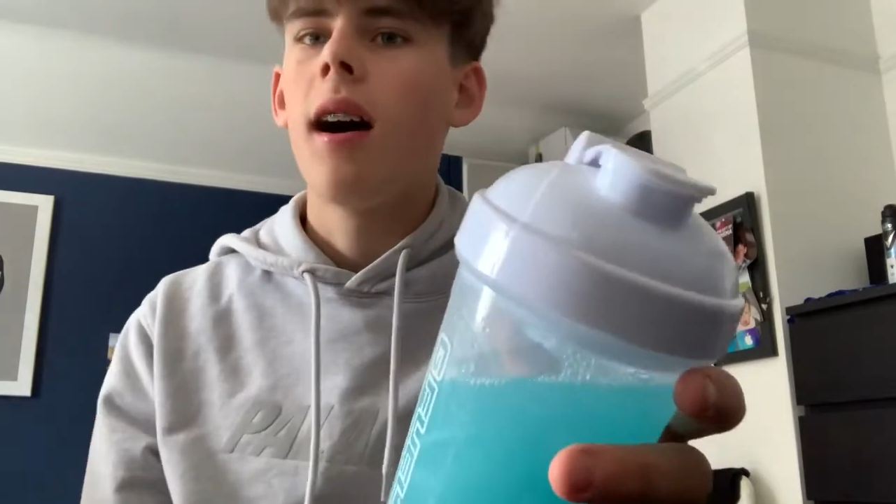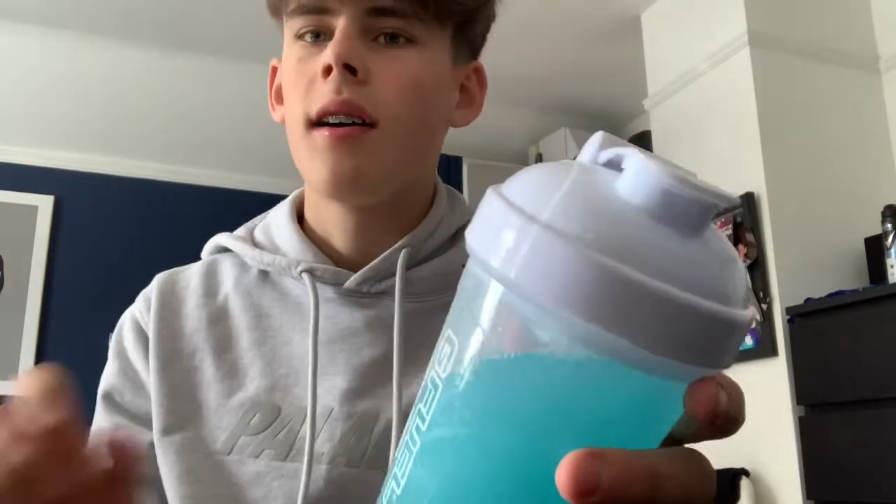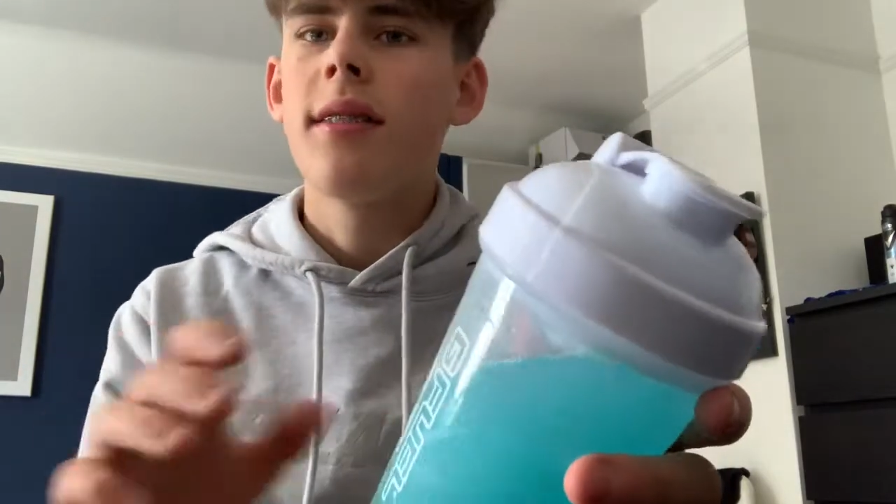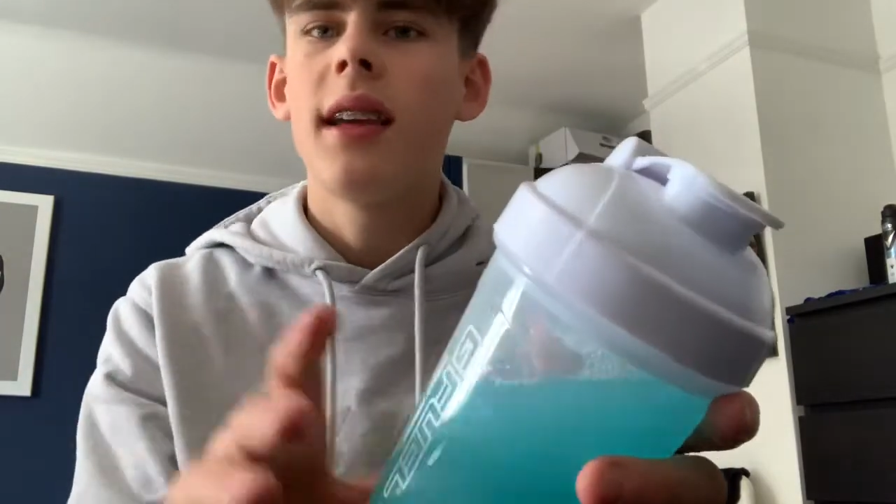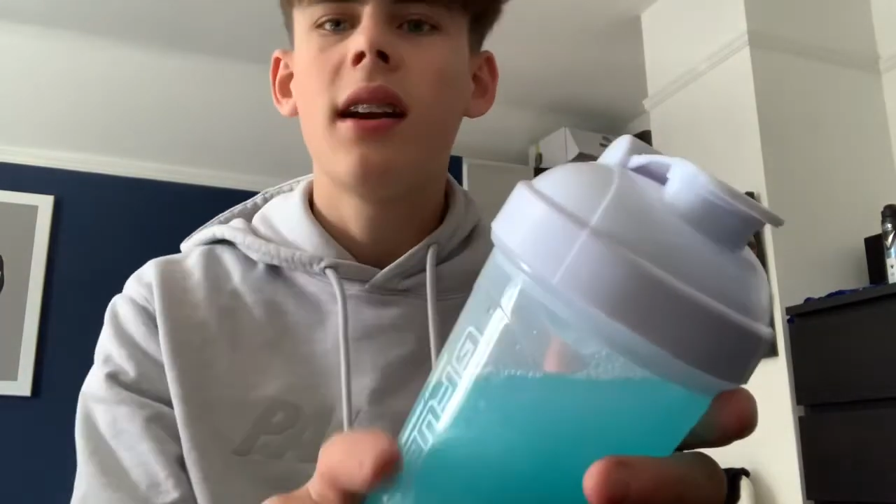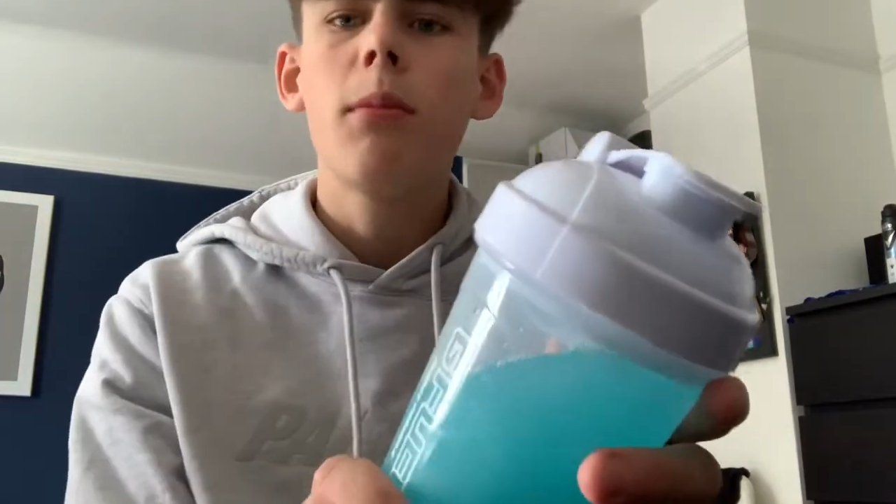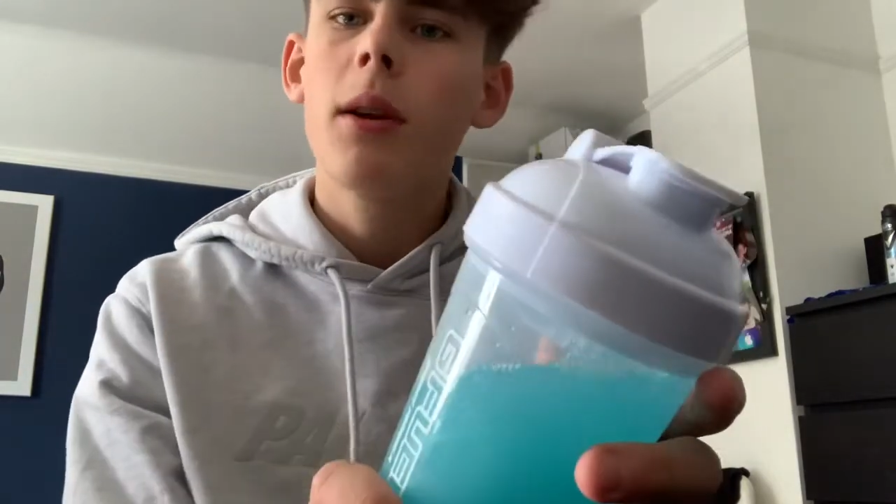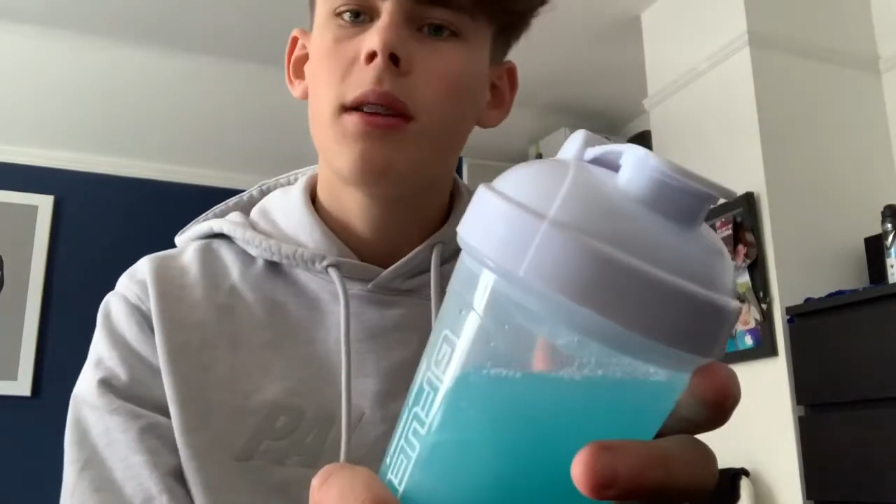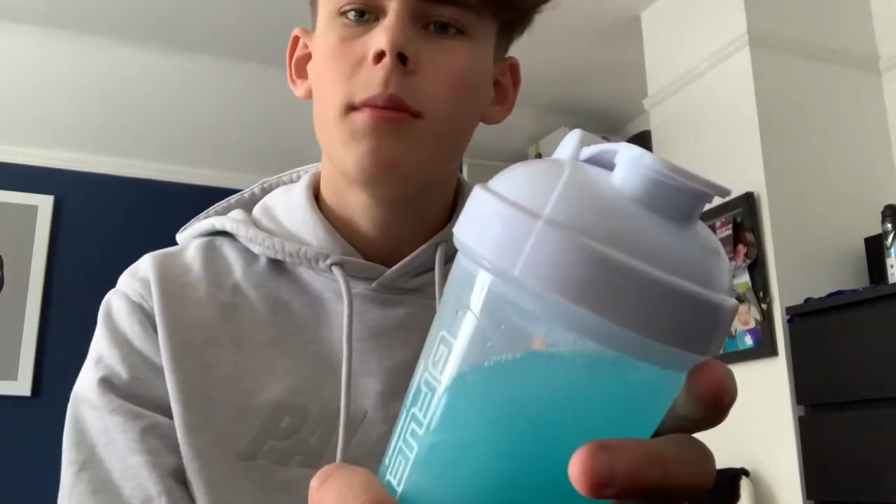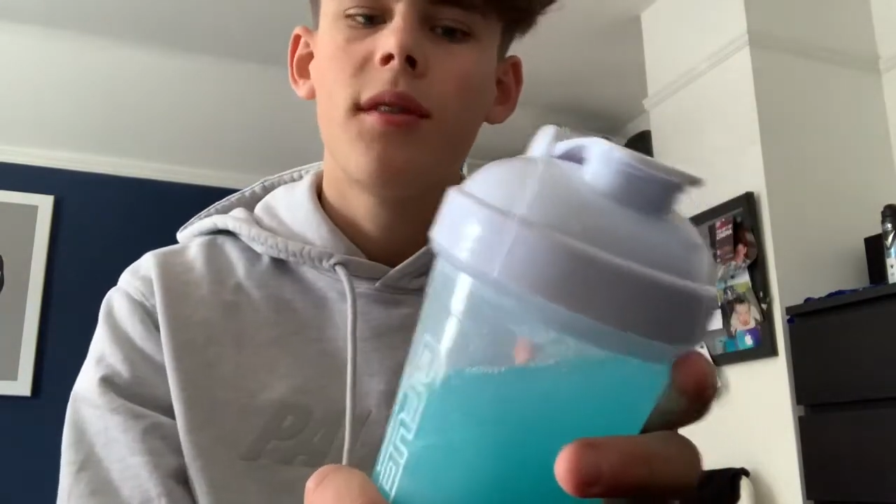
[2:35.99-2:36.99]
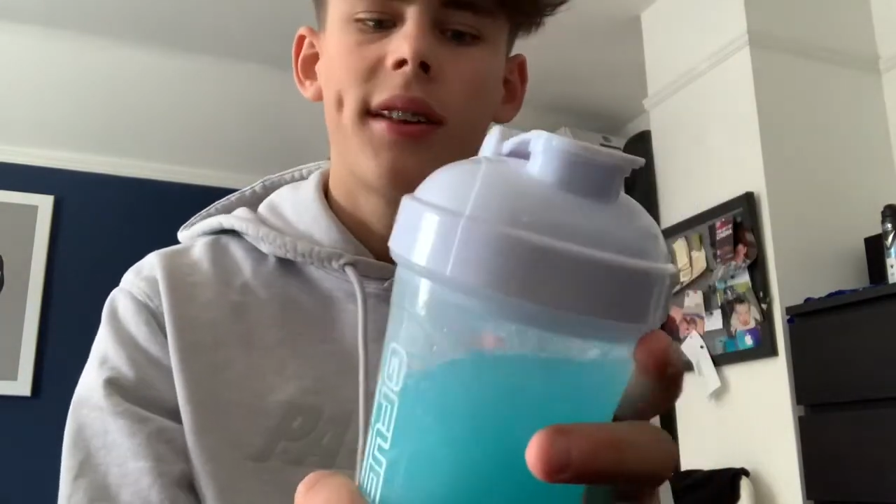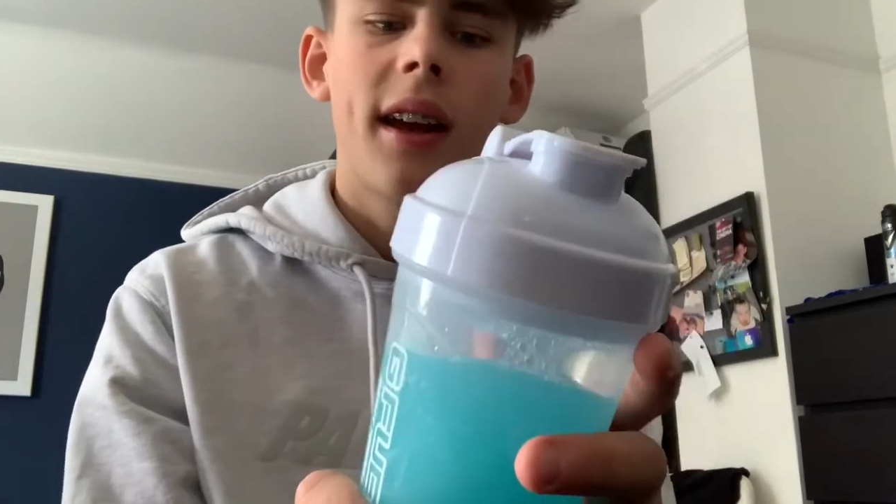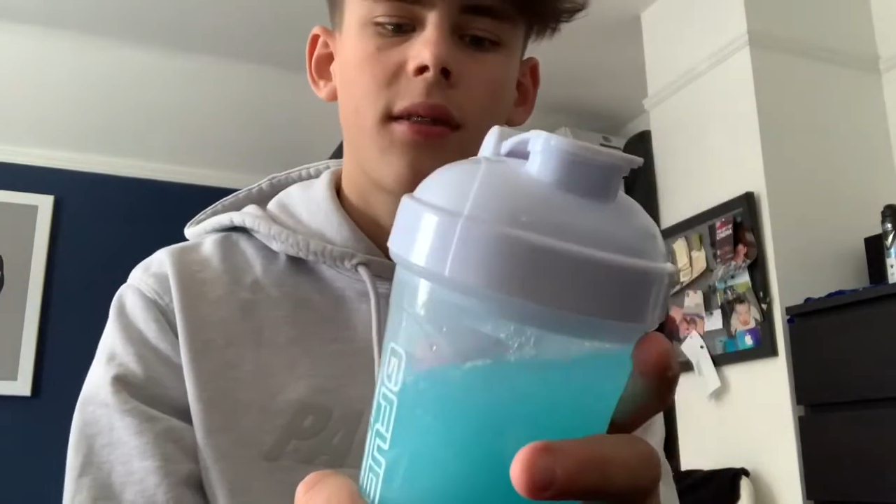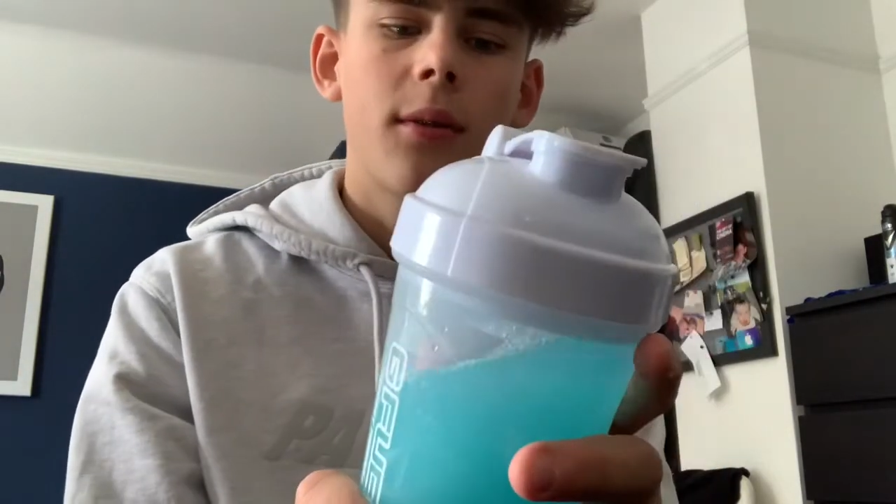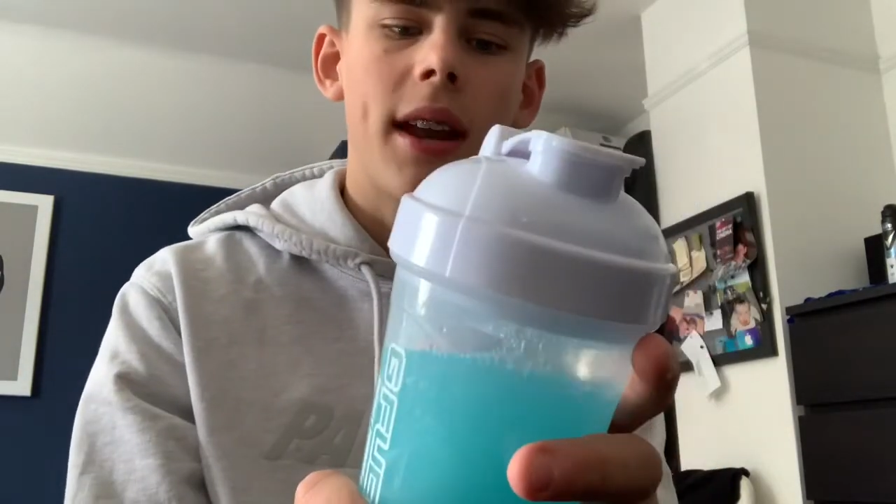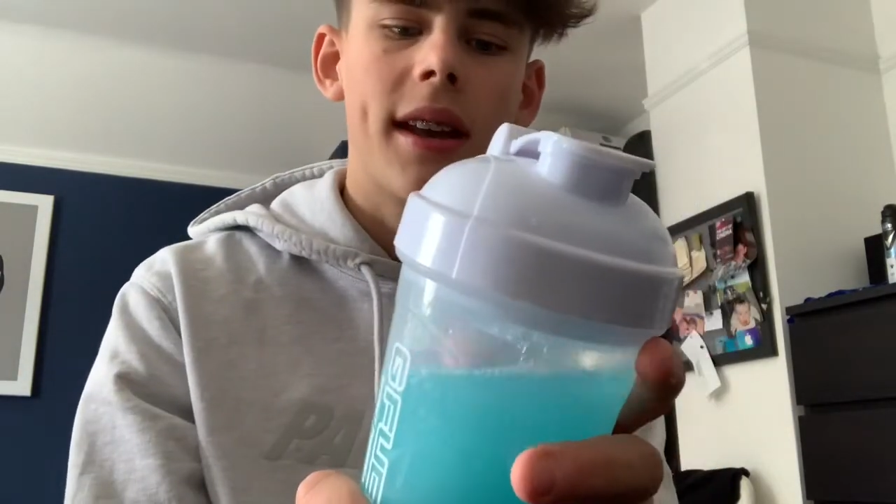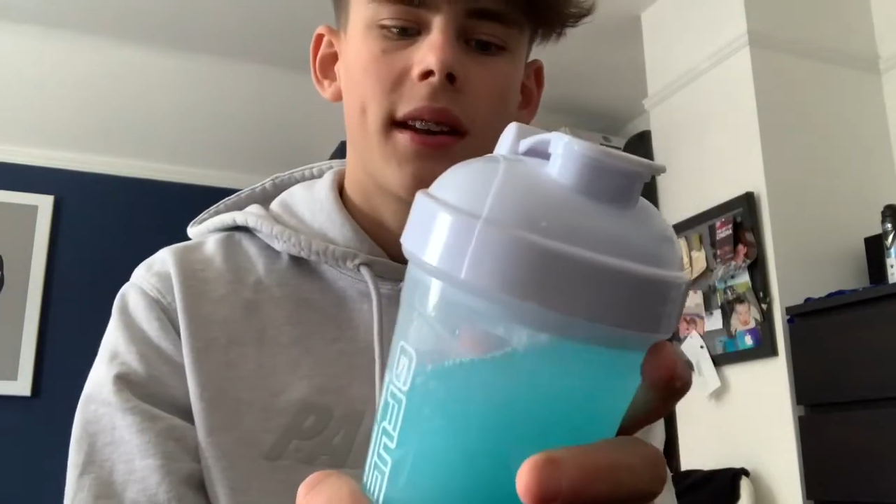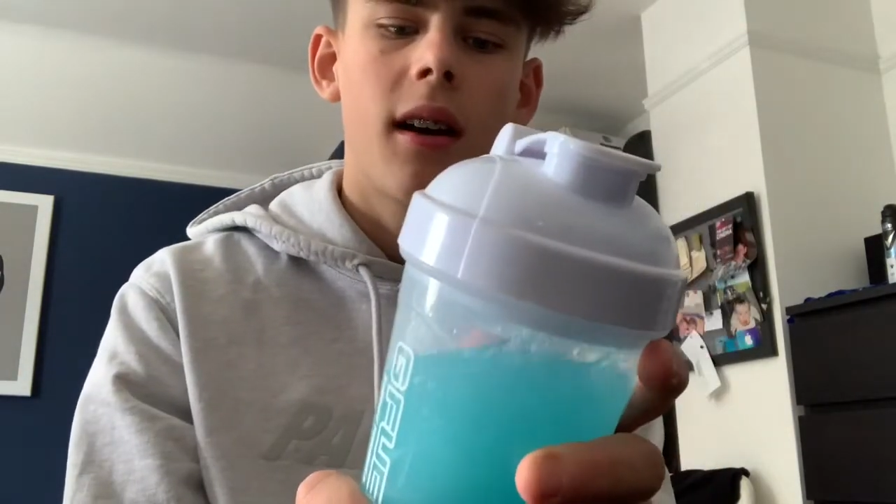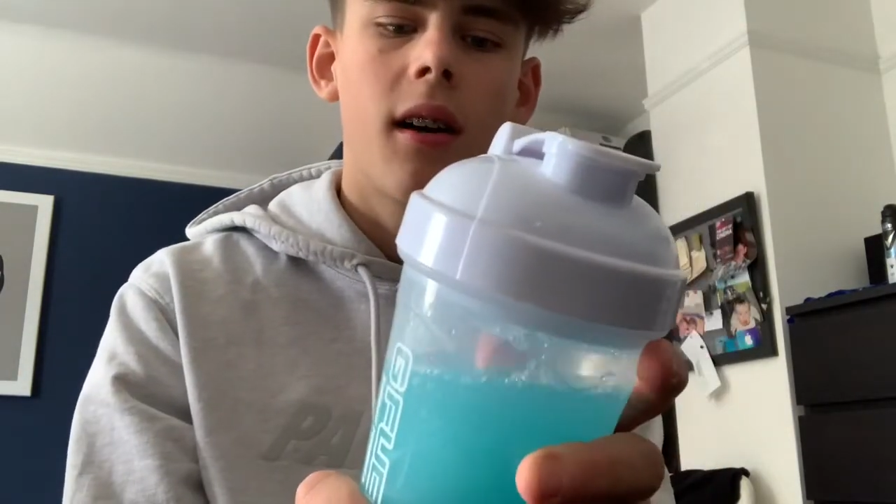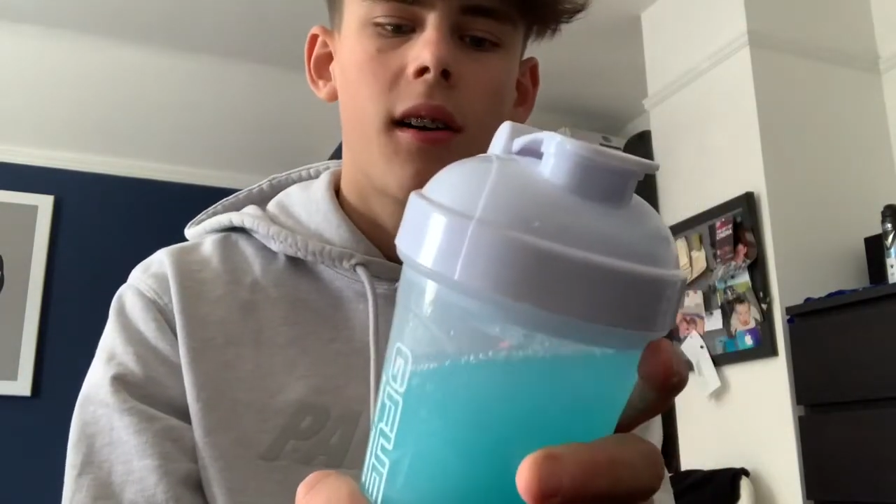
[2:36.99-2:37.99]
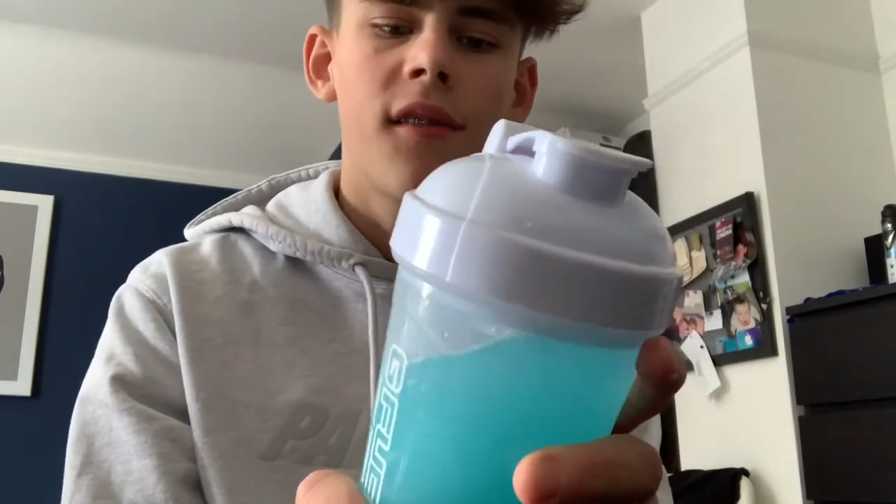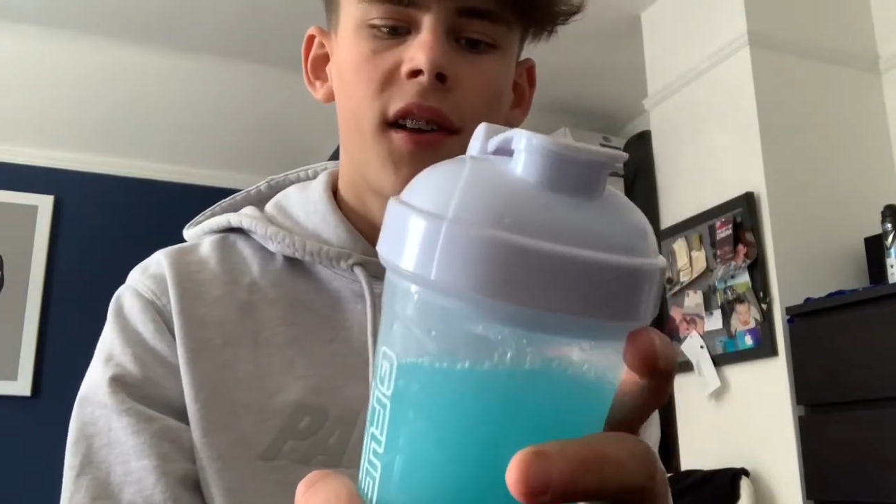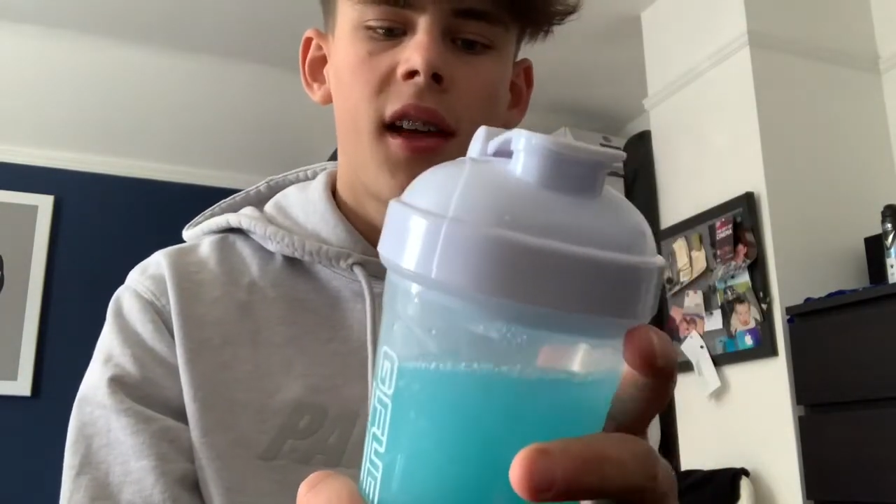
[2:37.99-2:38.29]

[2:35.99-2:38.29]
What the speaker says: I think I'm going to move it down to an 8.5,